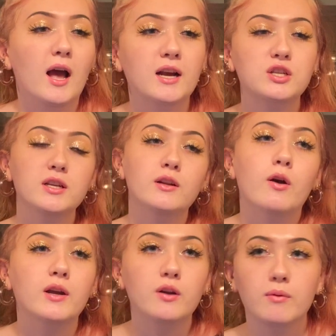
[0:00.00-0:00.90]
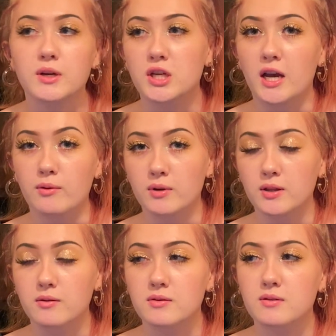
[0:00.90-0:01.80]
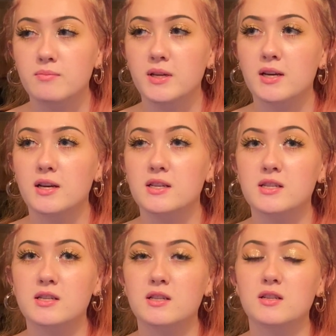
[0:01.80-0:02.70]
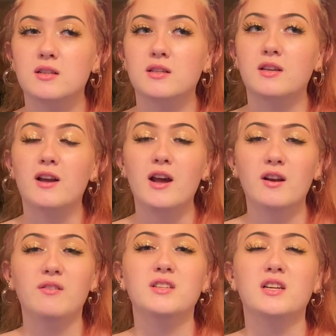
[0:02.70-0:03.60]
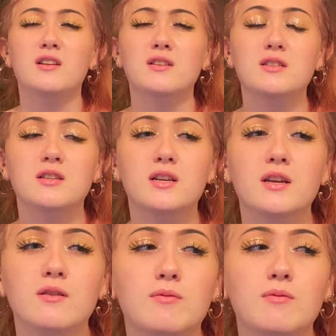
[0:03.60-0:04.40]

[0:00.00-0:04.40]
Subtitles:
Actually, no, I don't wish I had one of those because they're kind of ridiculous looking.